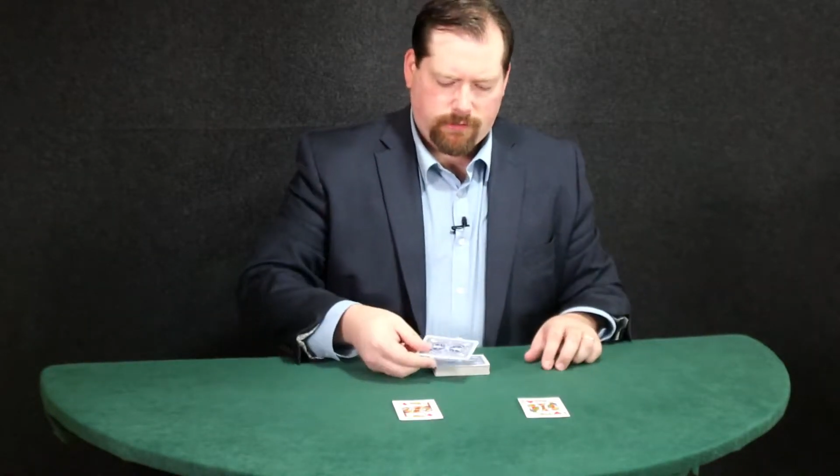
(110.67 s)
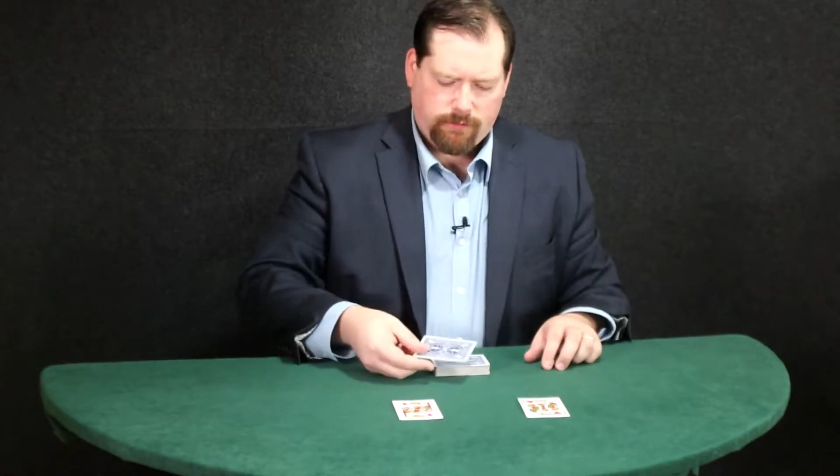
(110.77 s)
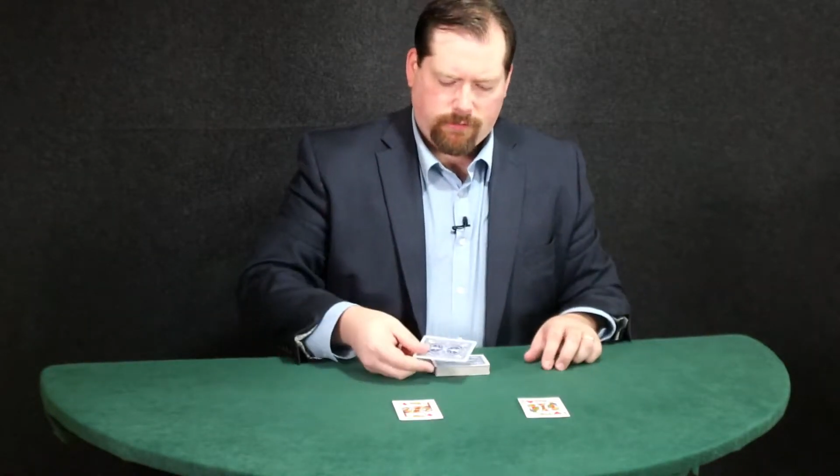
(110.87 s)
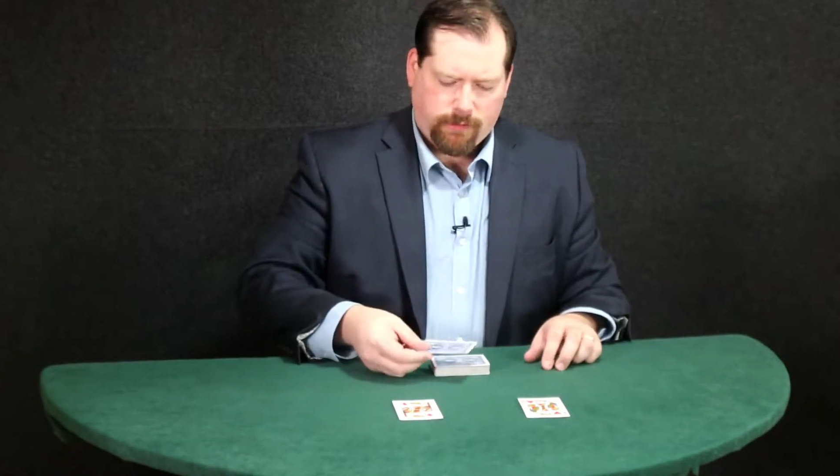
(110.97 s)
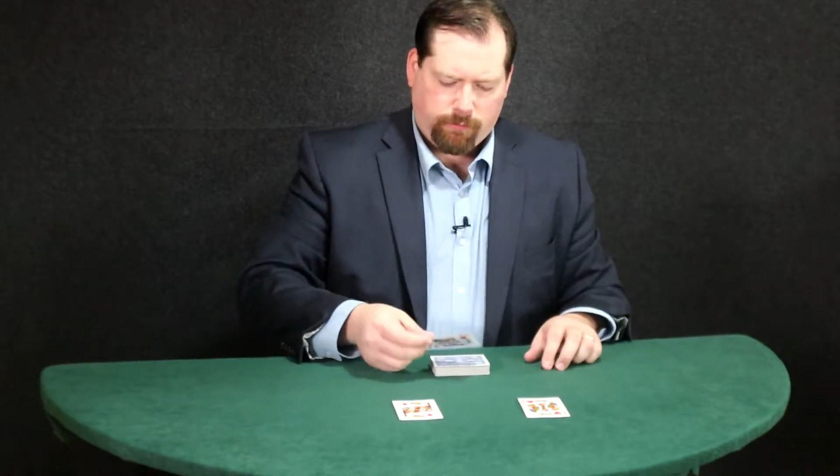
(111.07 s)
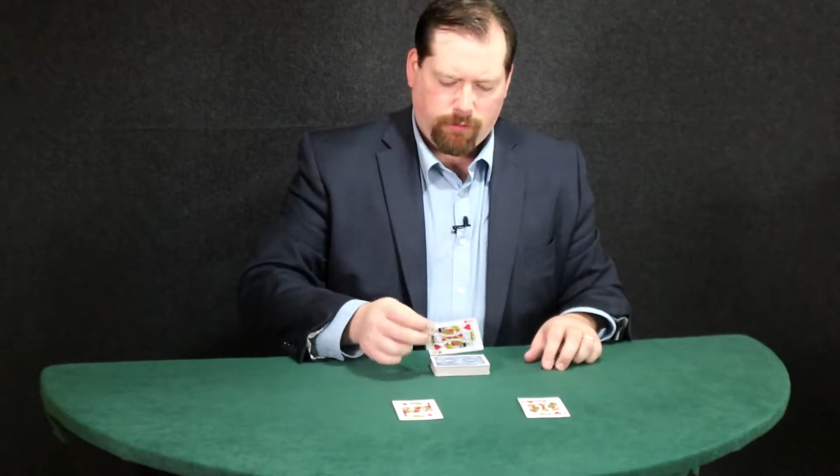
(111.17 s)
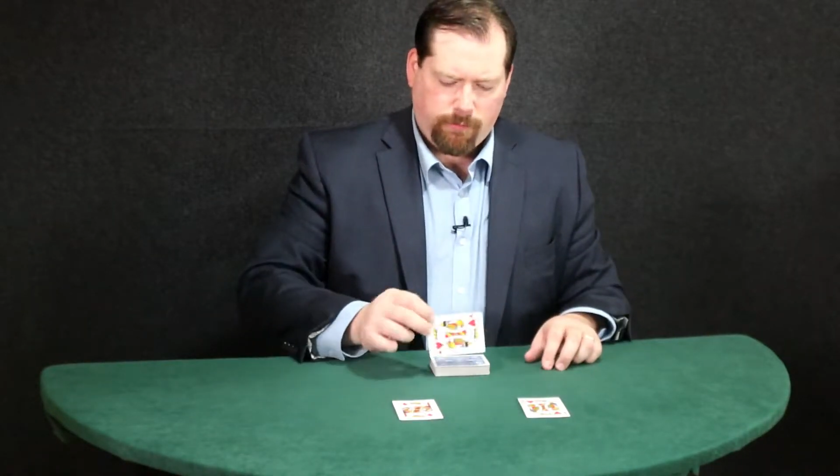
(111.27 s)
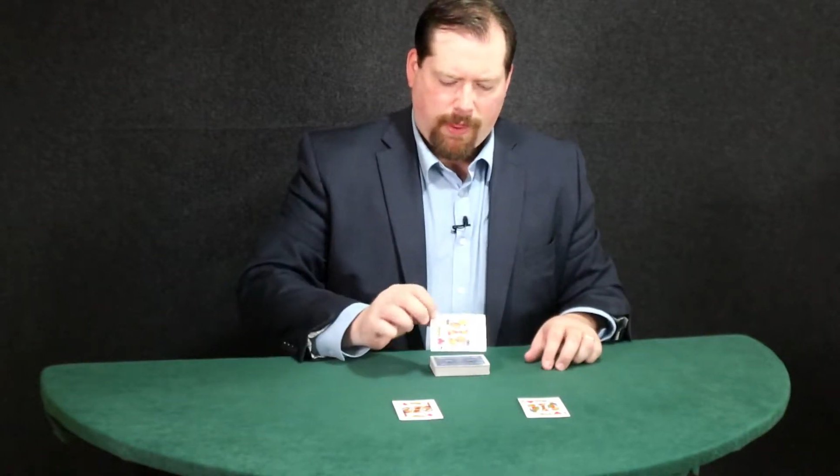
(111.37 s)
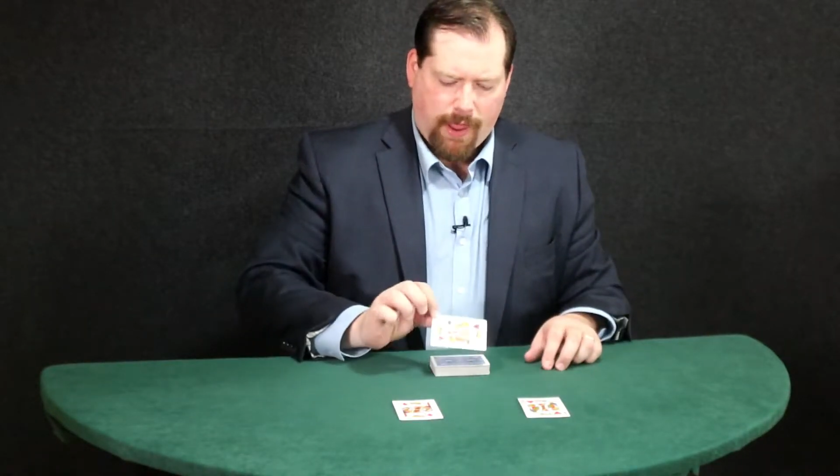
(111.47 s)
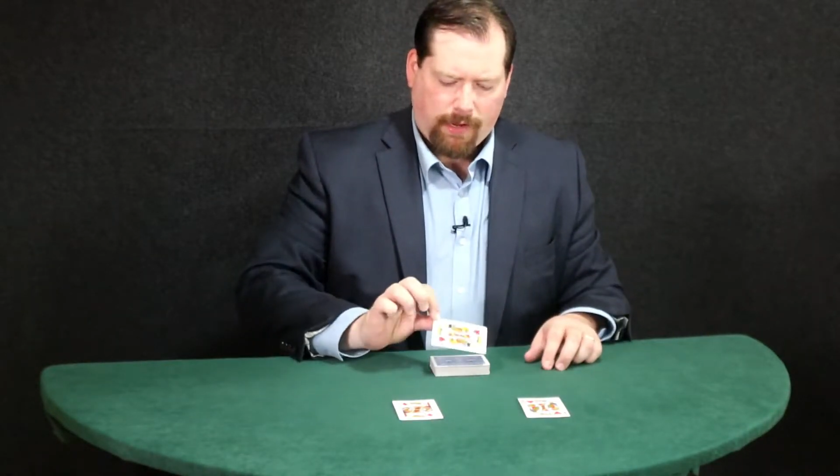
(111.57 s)
with the blue
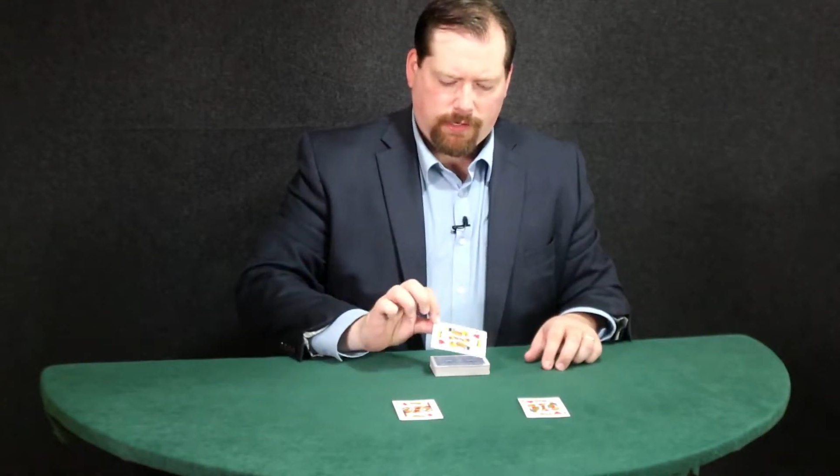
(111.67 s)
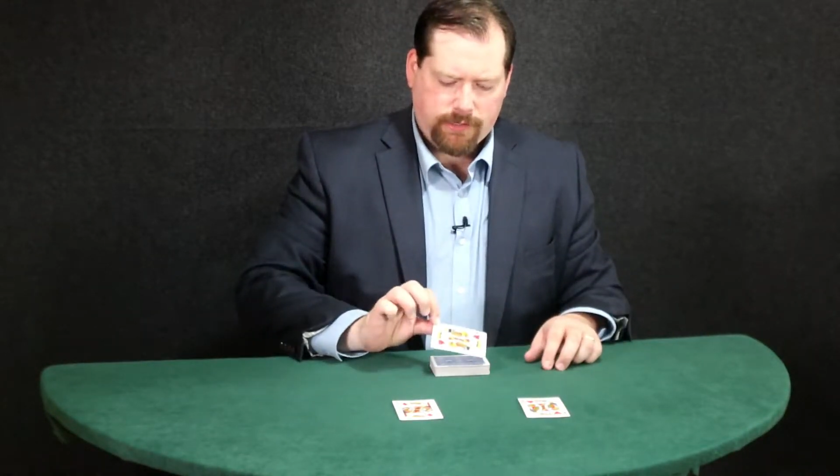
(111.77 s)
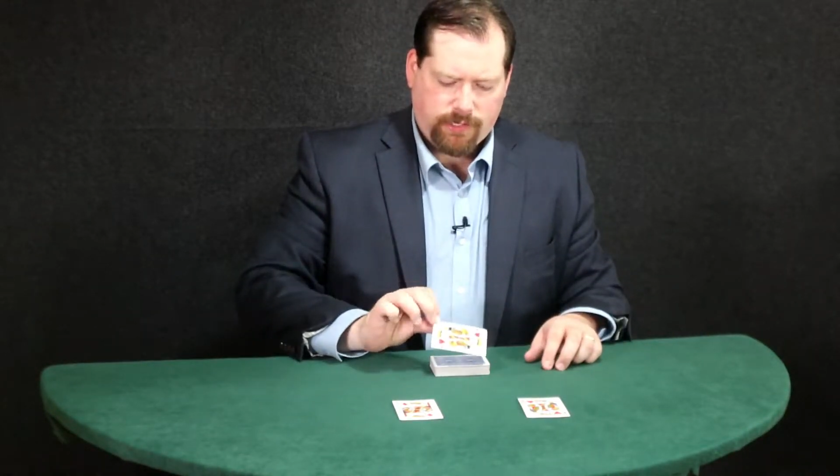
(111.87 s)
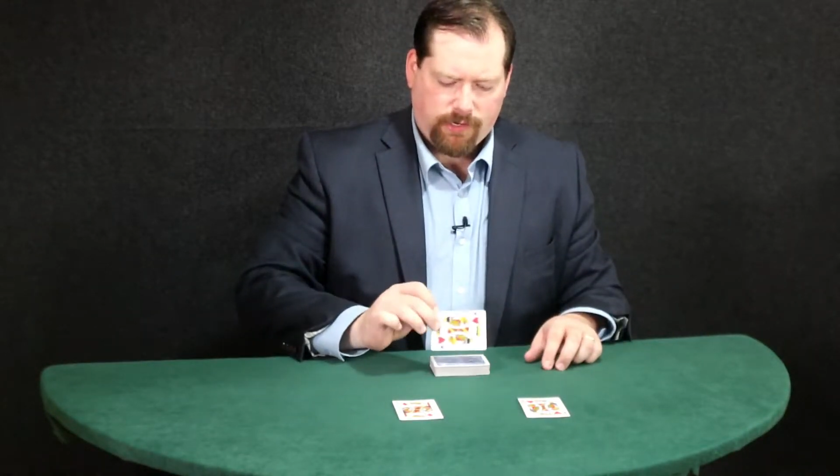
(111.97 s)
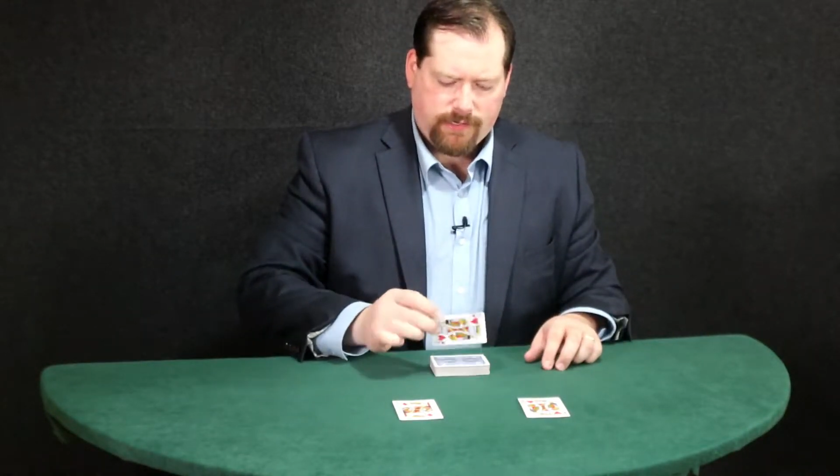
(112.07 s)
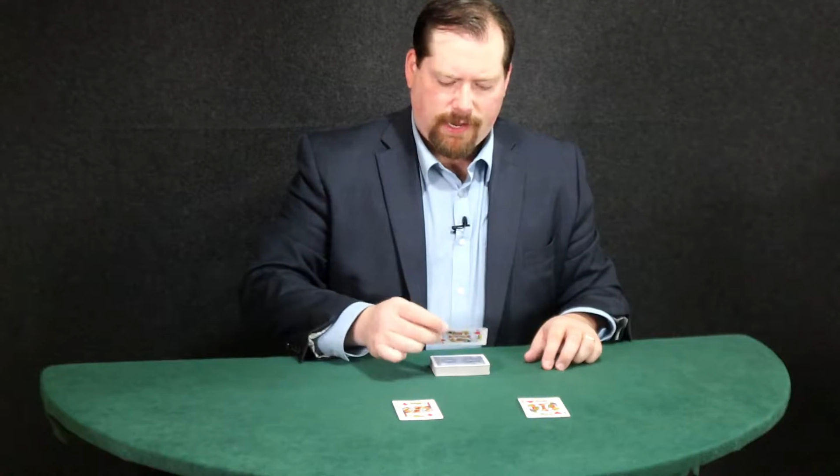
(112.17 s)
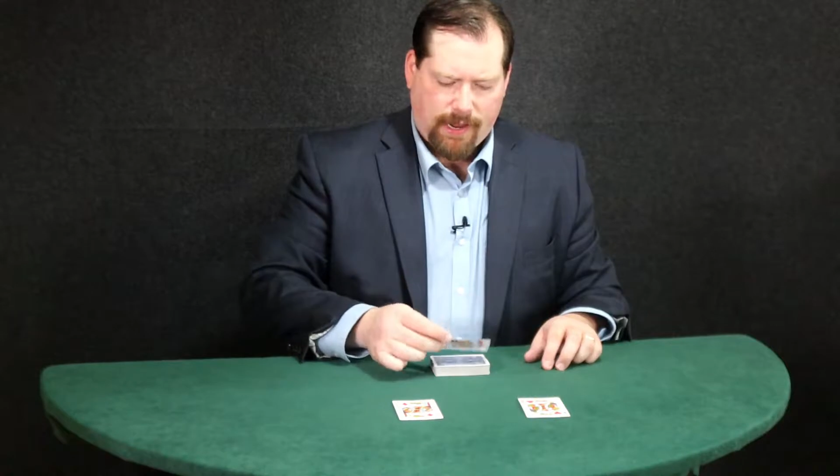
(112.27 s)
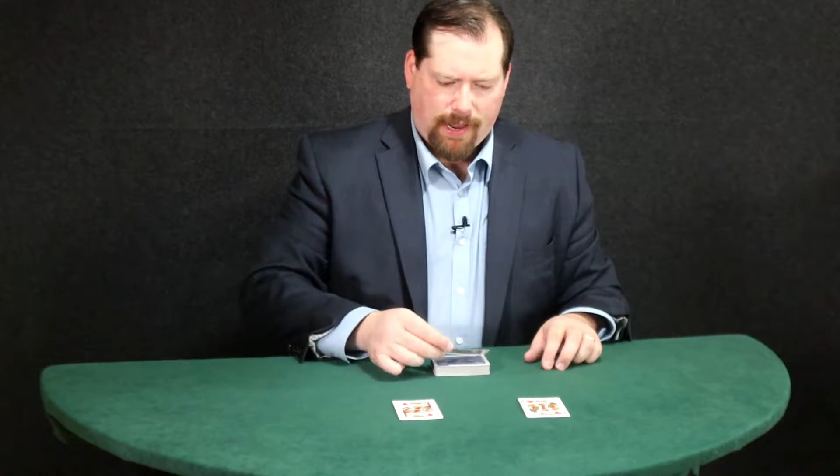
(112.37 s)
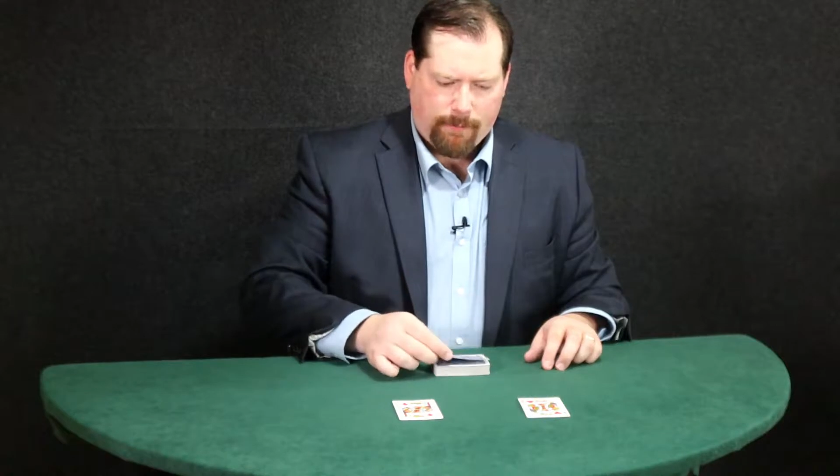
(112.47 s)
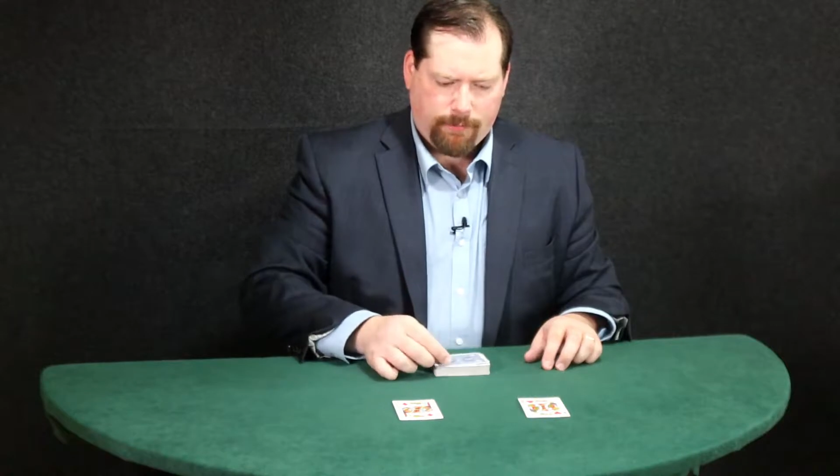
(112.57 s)
back is on
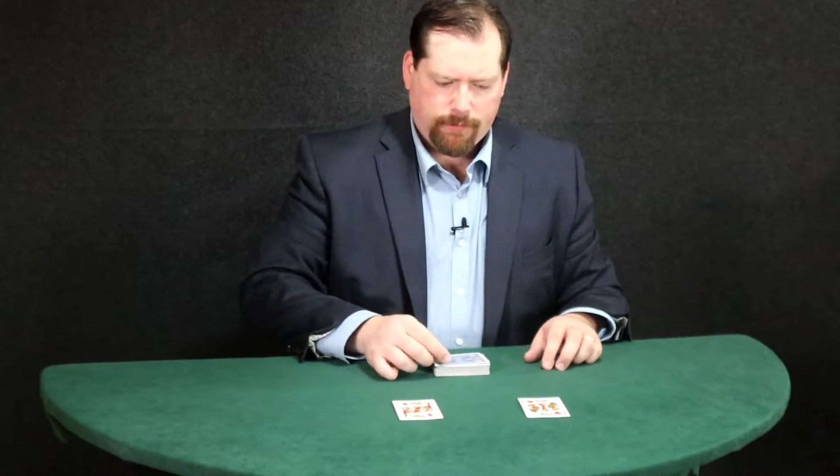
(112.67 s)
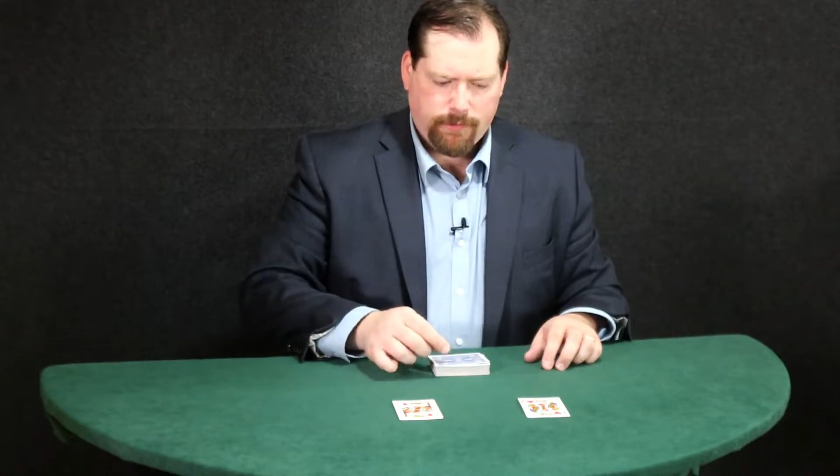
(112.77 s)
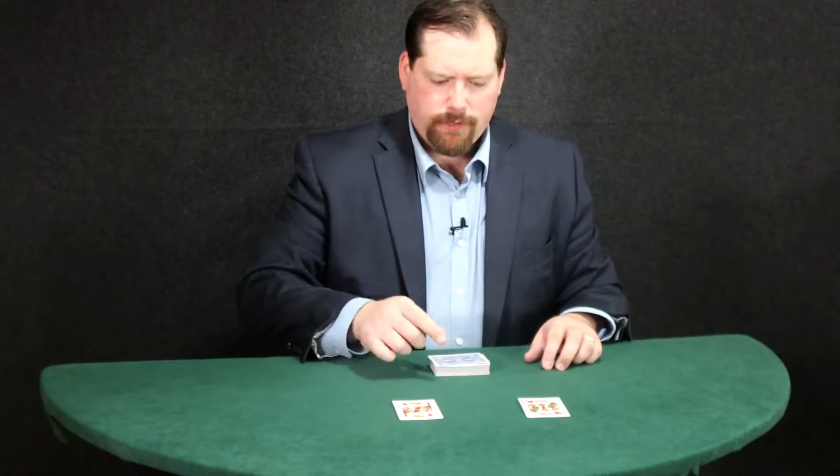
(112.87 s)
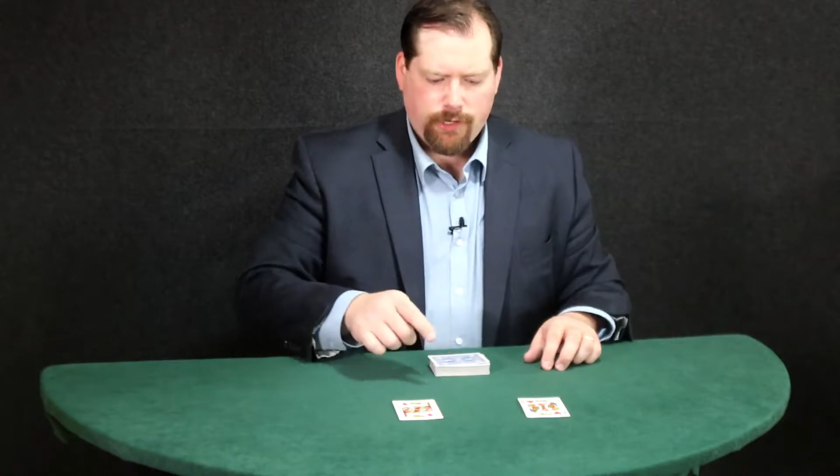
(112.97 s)
top,